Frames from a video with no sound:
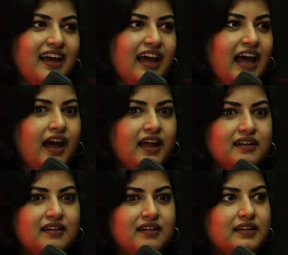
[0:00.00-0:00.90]

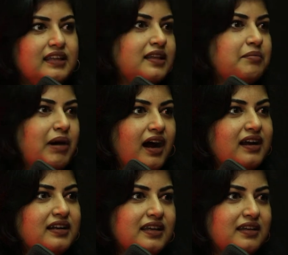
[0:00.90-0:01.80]
and uh, then the
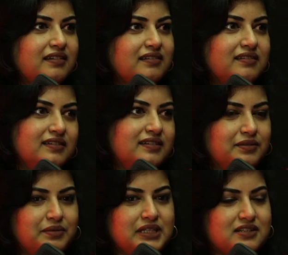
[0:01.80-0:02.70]
marketing,
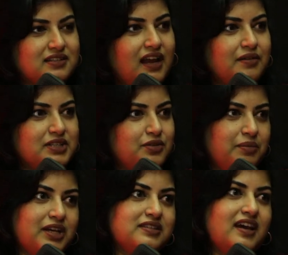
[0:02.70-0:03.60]
which I was doing
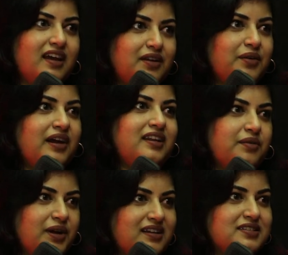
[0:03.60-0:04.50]
because I had no idea
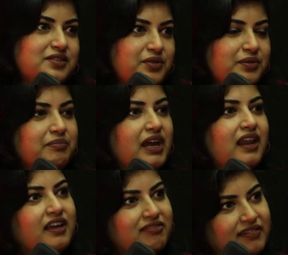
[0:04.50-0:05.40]
what else to do with my
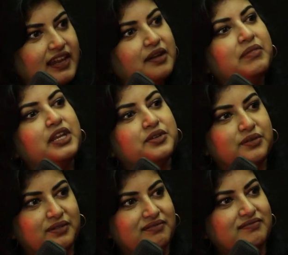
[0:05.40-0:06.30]
life, led mm. me to
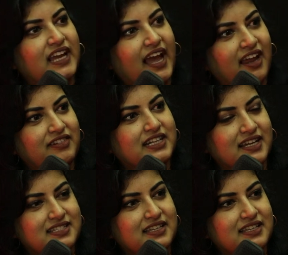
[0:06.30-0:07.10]
you did Nan- you